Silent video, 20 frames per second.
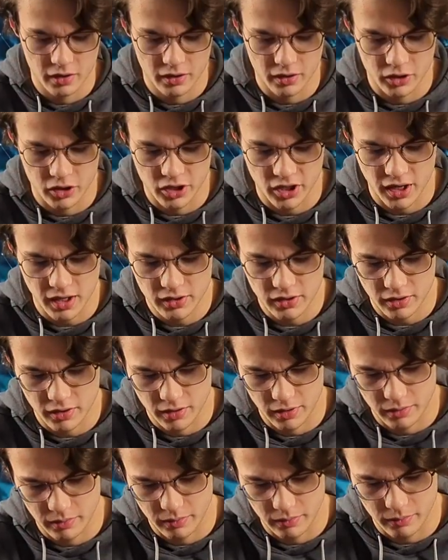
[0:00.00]
Shades
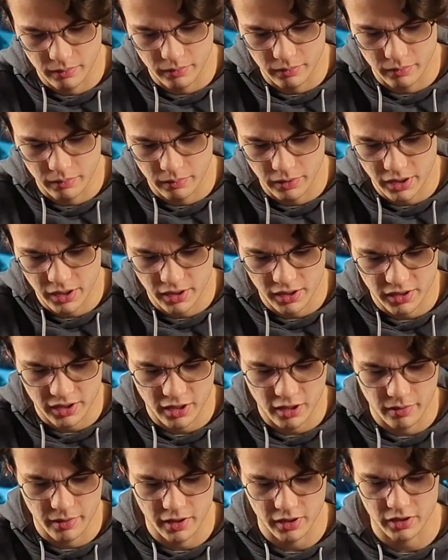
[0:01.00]
are pretty nice out
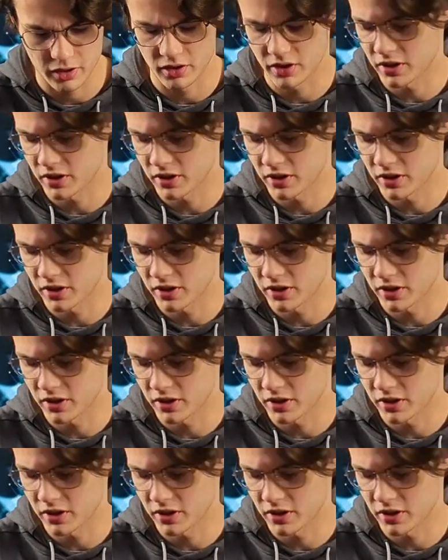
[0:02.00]
of the box. They're